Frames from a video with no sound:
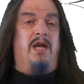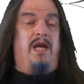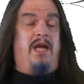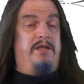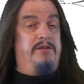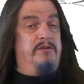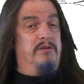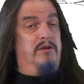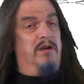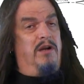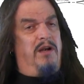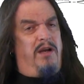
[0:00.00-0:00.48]

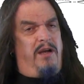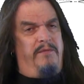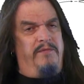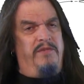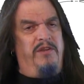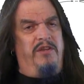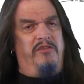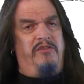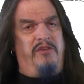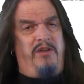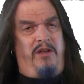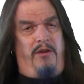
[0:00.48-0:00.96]
And there are
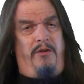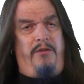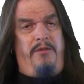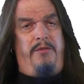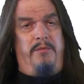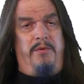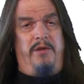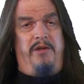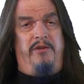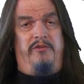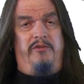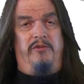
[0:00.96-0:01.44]
obvious
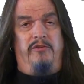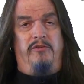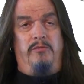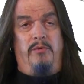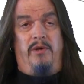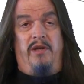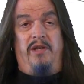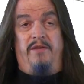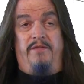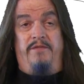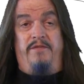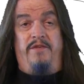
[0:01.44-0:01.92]
health reasons
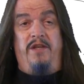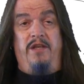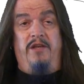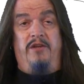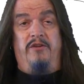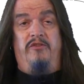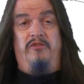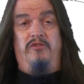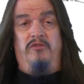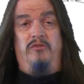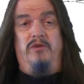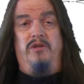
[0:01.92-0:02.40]
why a
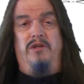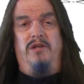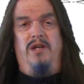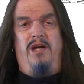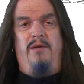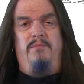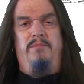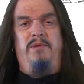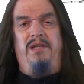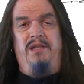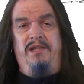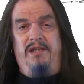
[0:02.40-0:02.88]
fetus should
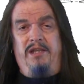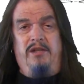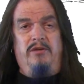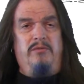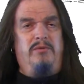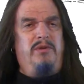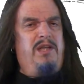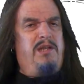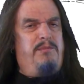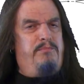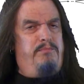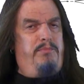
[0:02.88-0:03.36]
not be
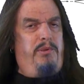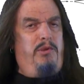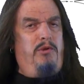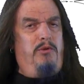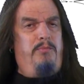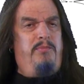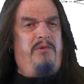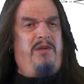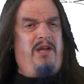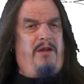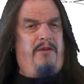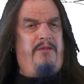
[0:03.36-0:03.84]
literally
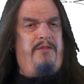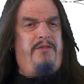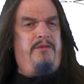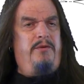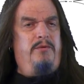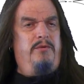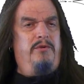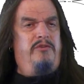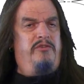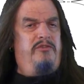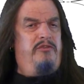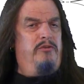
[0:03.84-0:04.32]
pooped out
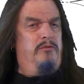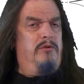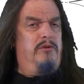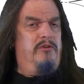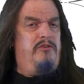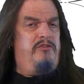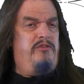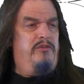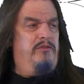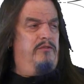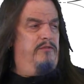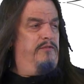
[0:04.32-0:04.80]
through a
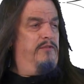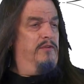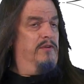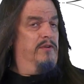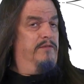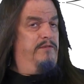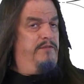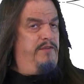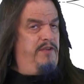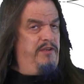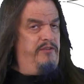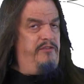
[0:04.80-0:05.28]
sewer chute
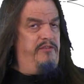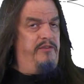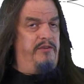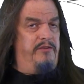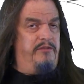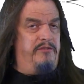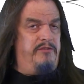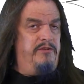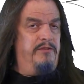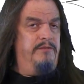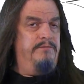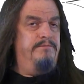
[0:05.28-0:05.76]
full of
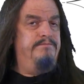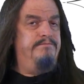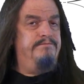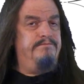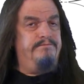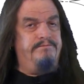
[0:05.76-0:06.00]
feces.